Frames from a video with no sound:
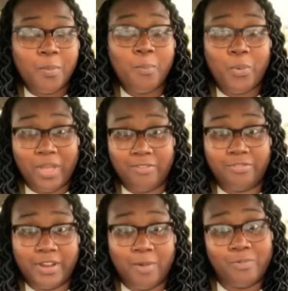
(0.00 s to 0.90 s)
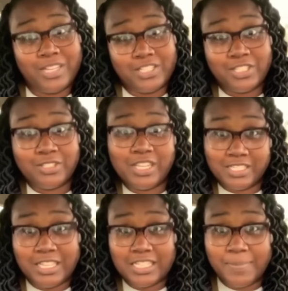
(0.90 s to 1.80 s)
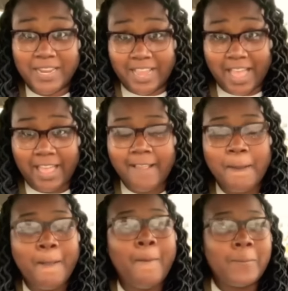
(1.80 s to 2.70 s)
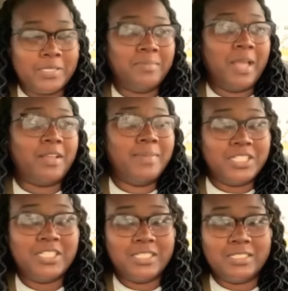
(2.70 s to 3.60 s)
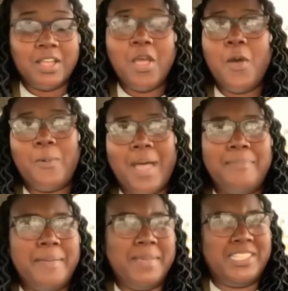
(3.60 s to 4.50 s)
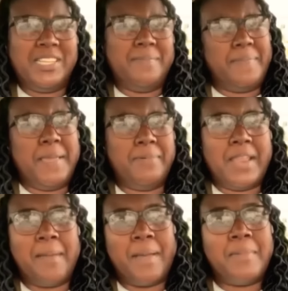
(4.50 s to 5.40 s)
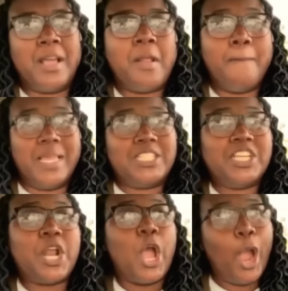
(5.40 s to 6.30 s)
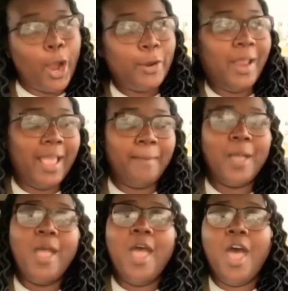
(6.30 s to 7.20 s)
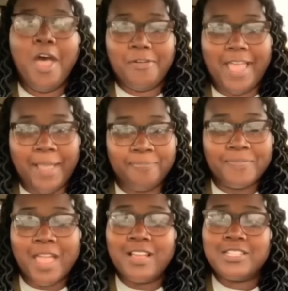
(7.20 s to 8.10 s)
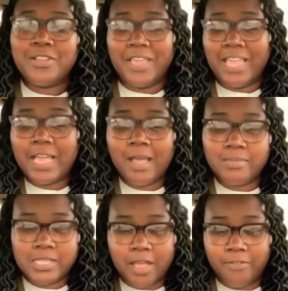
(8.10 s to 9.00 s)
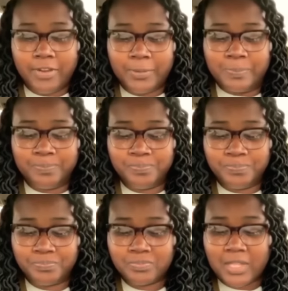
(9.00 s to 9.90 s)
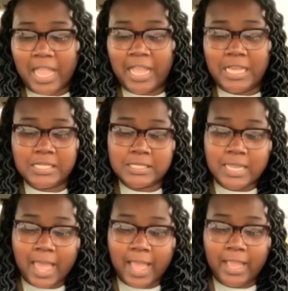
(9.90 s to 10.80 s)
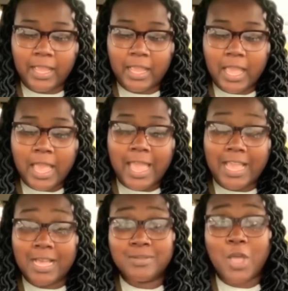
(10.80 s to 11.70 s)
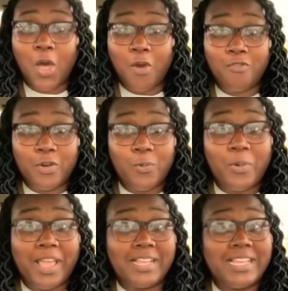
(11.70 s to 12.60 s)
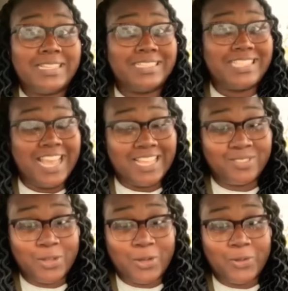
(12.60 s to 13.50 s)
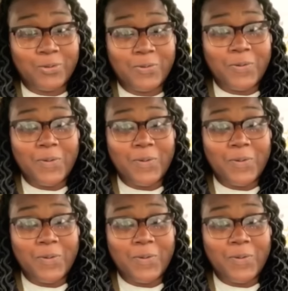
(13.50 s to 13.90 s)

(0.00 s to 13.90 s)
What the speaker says: boyfriend, which is a Hispanic guy, which I'm not gonna mention his, well, I've been mentioning people's name, but I'm not gonna mention her name. Okay, so he comes over, and he comes over with Teto.